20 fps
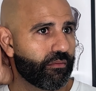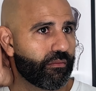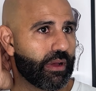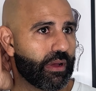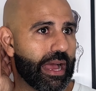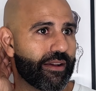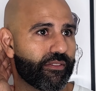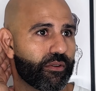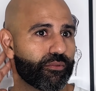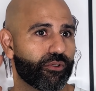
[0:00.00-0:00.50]

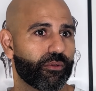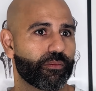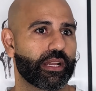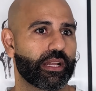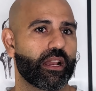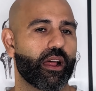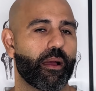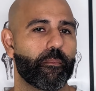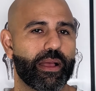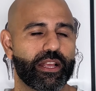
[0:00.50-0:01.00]
haven't probably
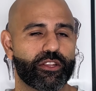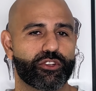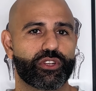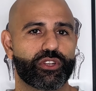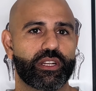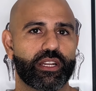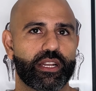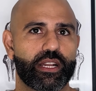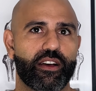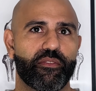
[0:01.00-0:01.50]
like
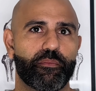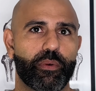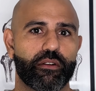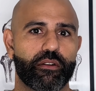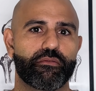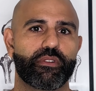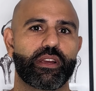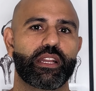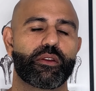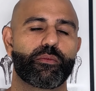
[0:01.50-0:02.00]
mentioned enough, but I
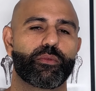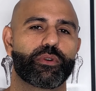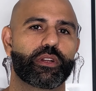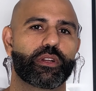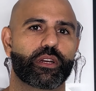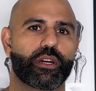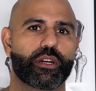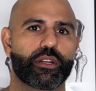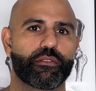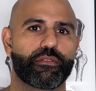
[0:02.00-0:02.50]
really want to
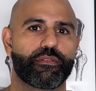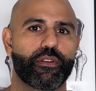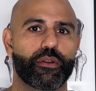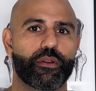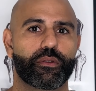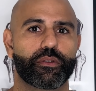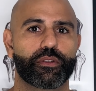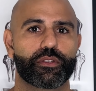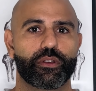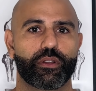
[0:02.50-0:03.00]
kind of
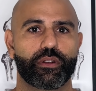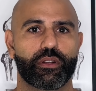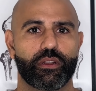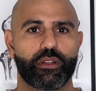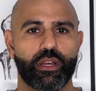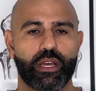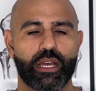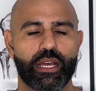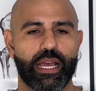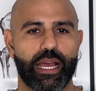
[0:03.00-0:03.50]
focus on
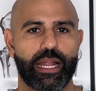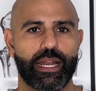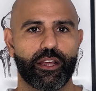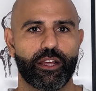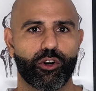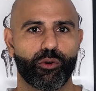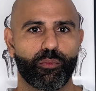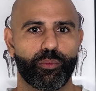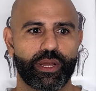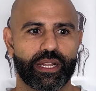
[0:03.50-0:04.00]
a
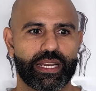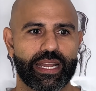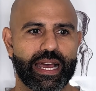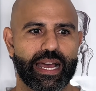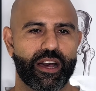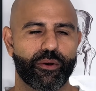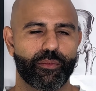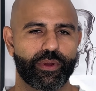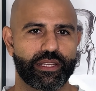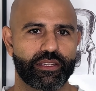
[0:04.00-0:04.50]
little bit
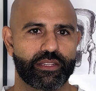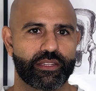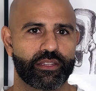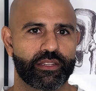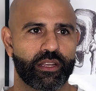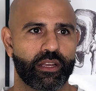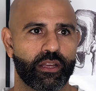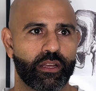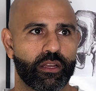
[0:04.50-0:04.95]
now, is